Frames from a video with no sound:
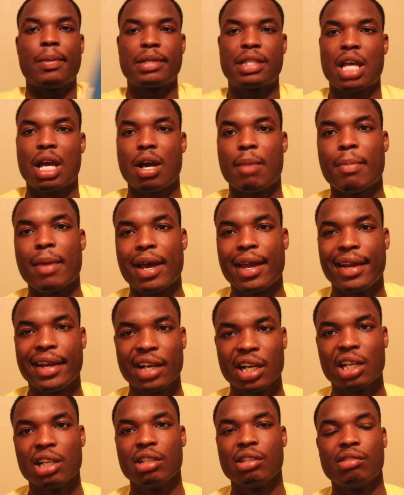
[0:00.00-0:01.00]
I'm gonna tie up my
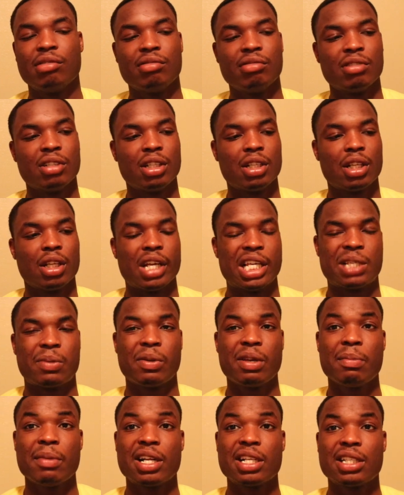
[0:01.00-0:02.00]
hair. That's
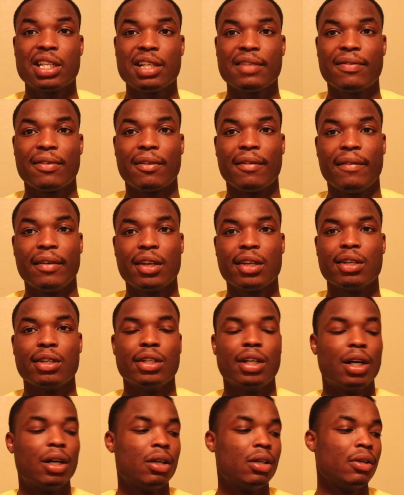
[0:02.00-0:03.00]
pretty much it for the video,
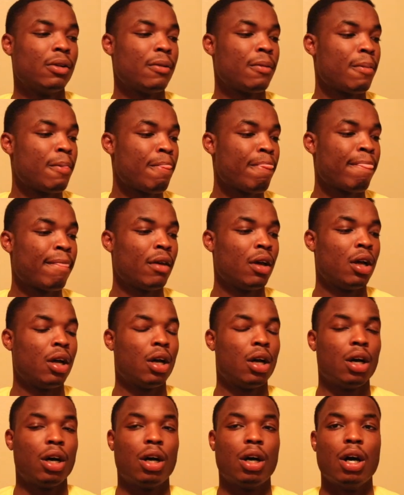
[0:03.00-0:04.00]

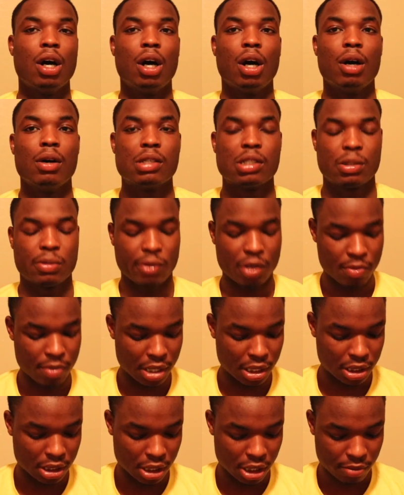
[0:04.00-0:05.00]
y'all. That's pretty
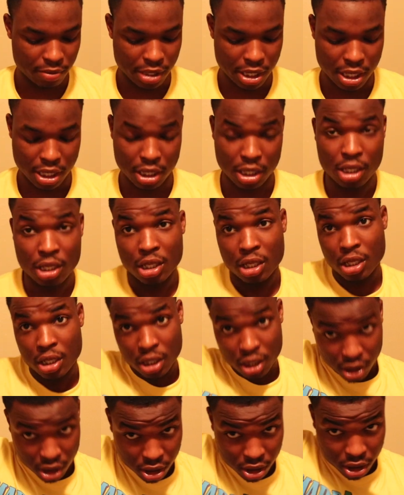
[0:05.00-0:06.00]
much it, man.
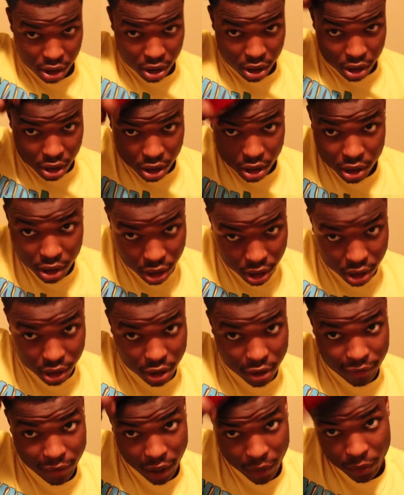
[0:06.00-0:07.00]

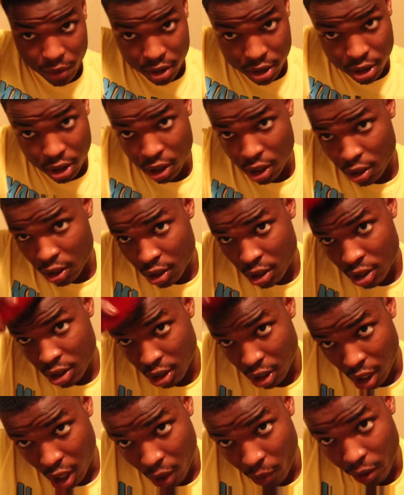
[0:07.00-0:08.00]
If I was y'all,
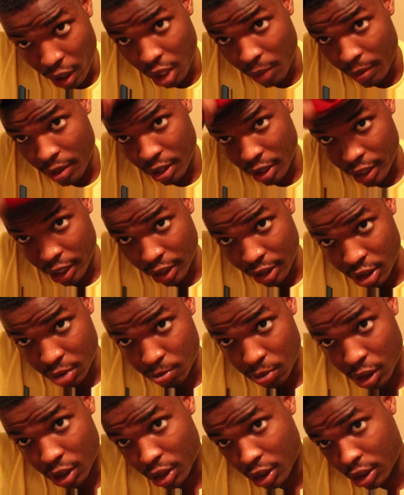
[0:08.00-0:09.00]
I'll recommend to get this
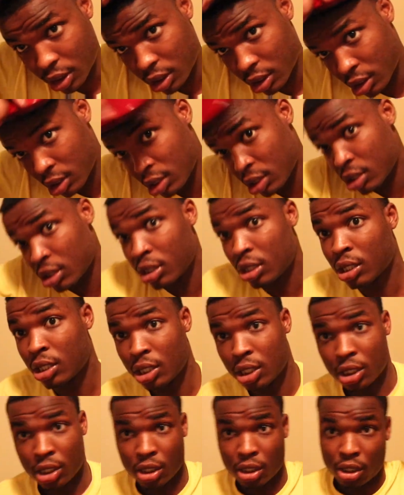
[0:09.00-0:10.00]
brush.
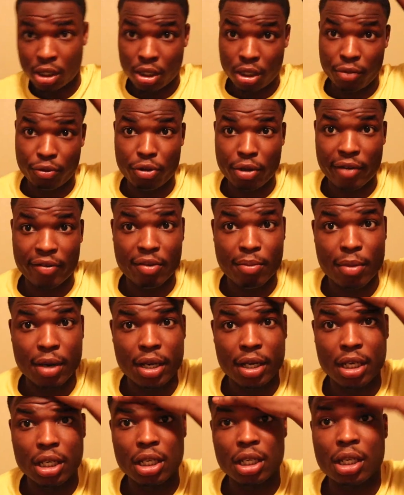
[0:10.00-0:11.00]
If you have the
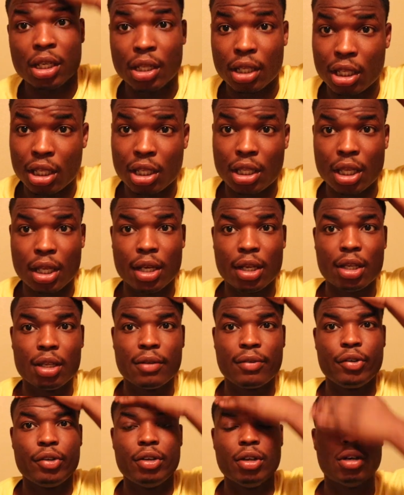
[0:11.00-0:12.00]
money, get it.
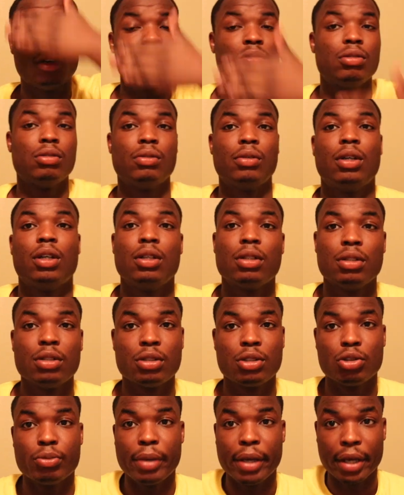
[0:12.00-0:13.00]
If you don't, well,
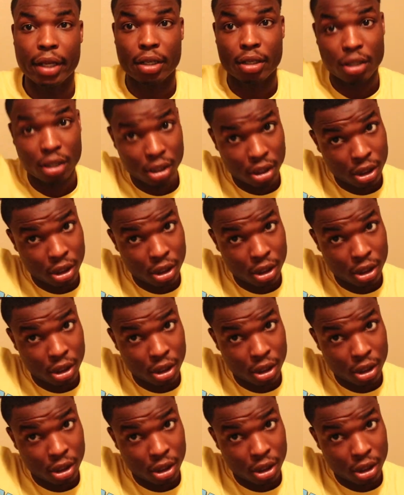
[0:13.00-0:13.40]
too bad.